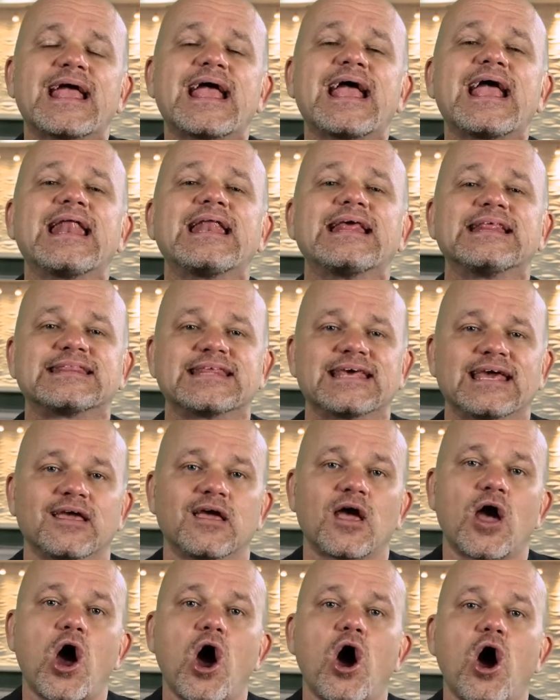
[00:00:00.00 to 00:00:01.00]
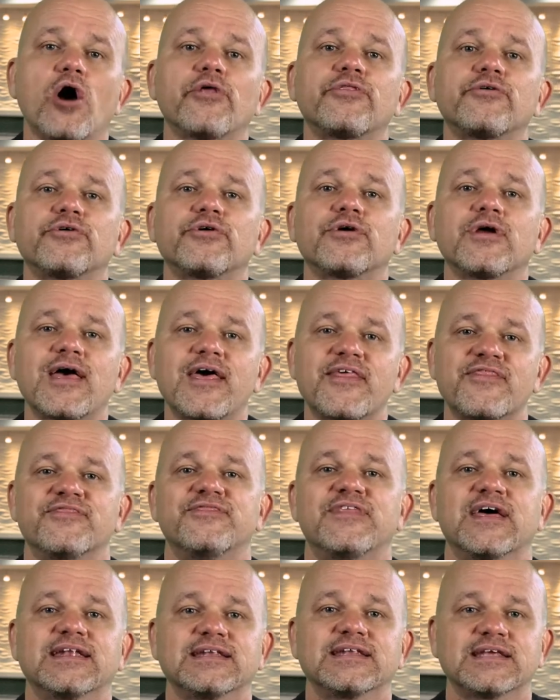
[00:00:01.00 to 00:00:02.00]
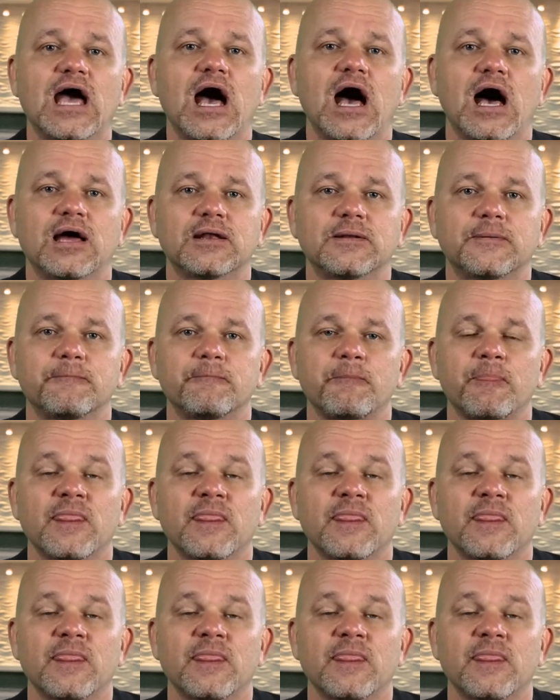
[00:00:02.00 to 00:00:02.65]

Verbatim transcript: anything other than God.